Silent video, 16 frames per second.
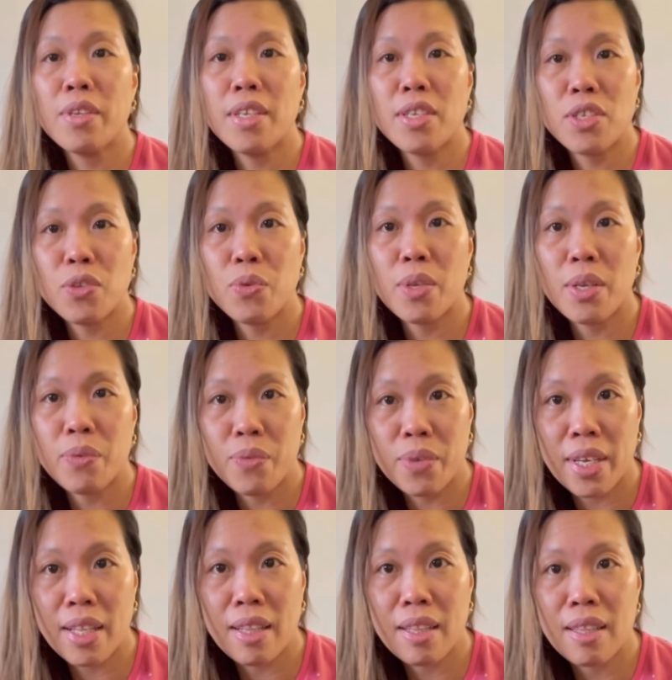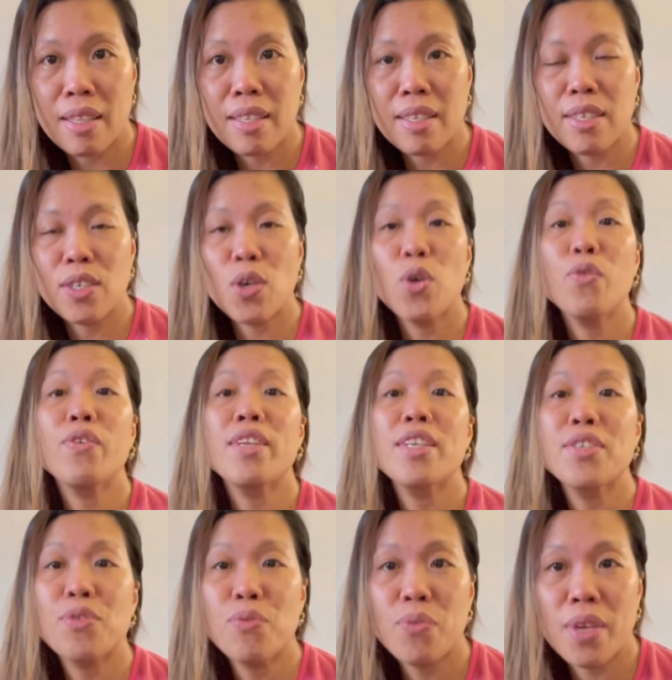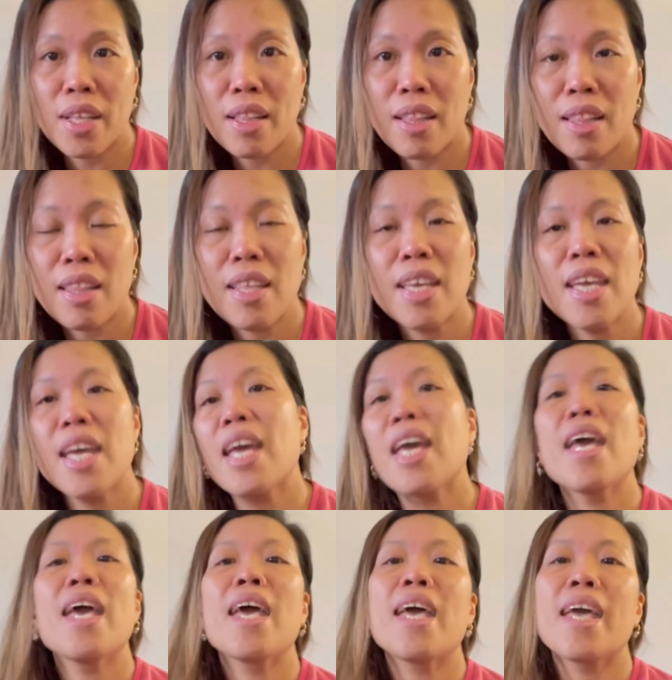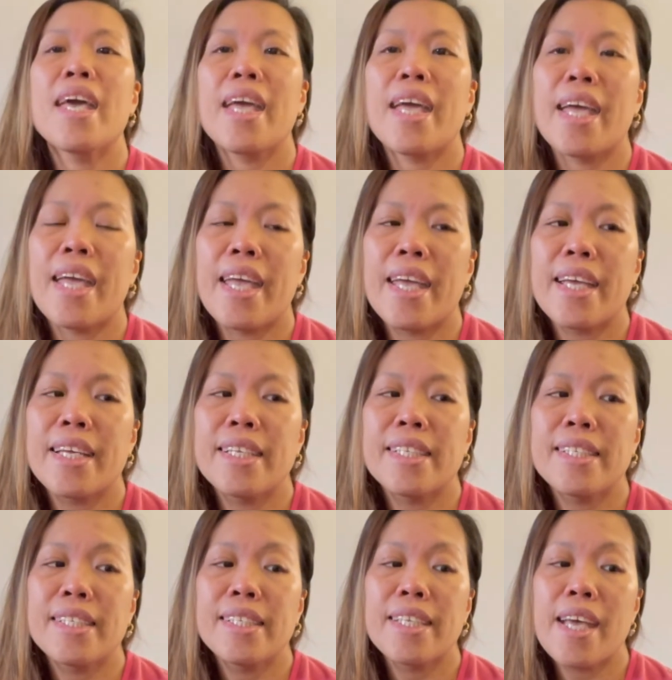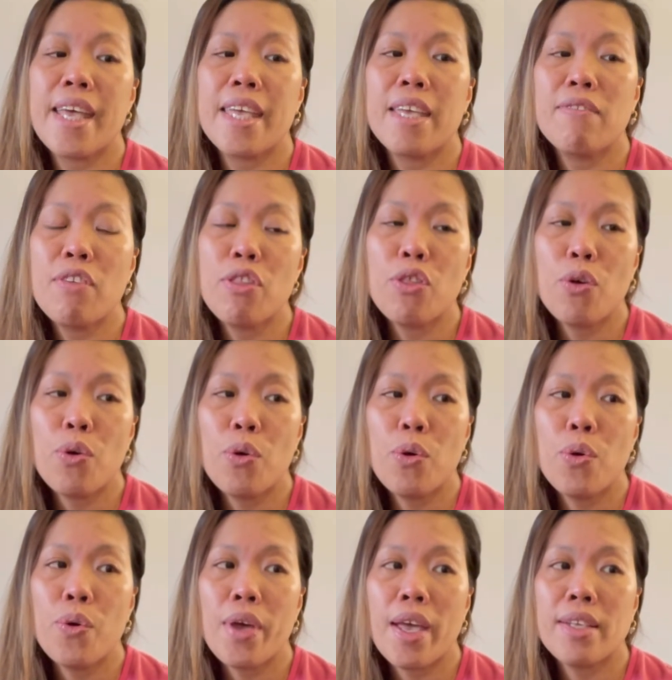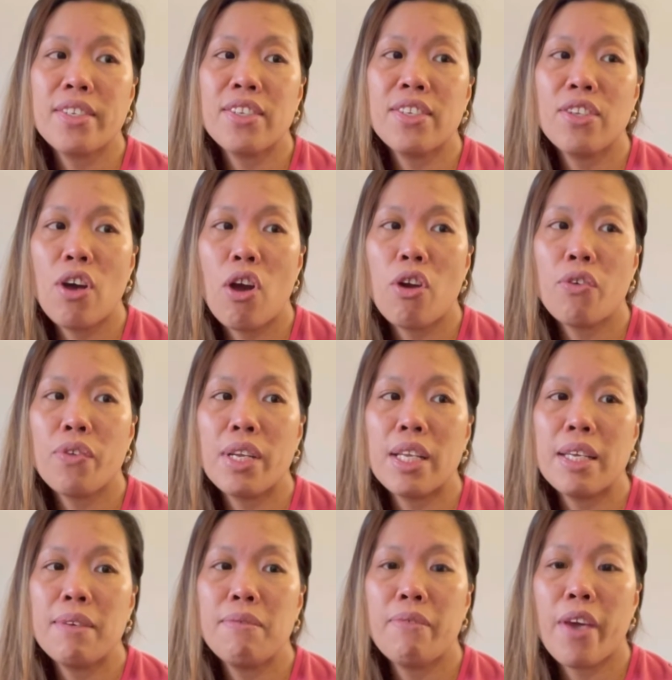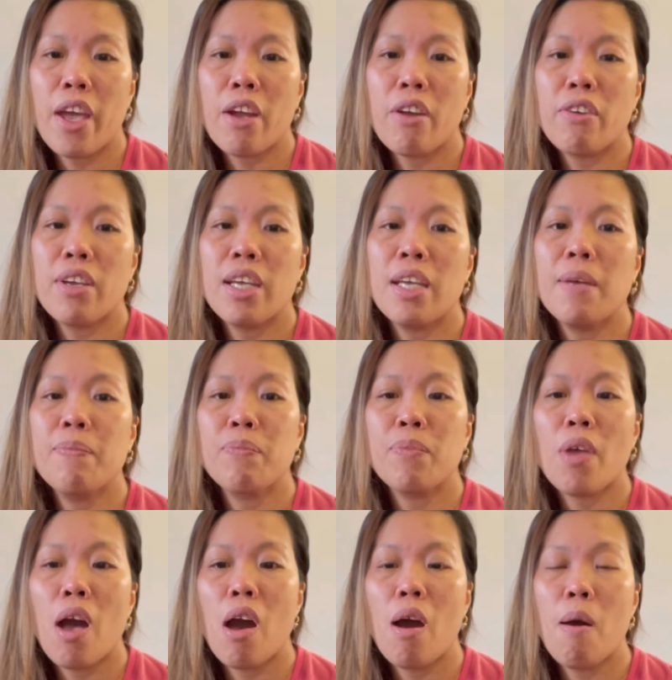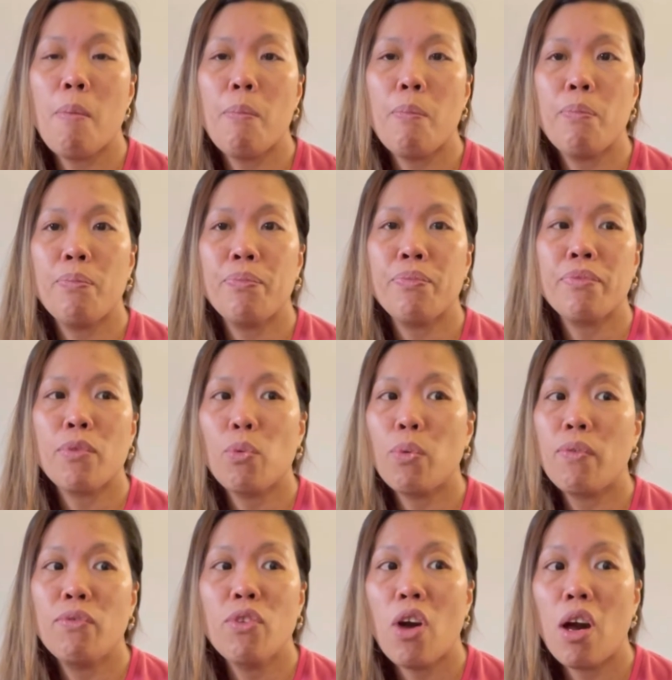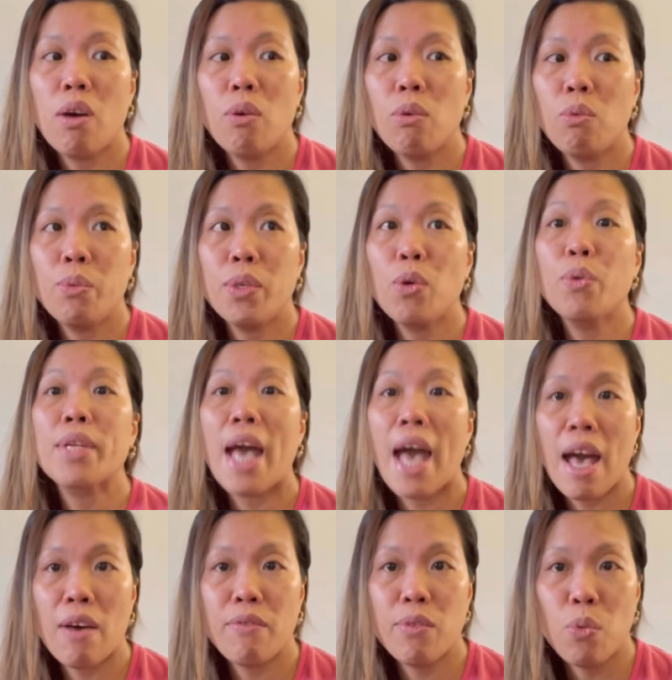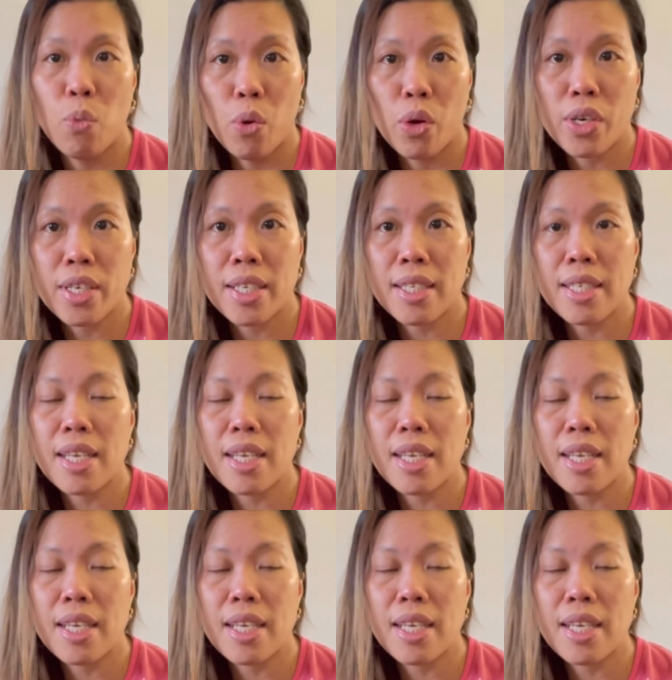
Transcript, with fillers: is really real covid is real and even though it's not really very um, we've not we don't have the worst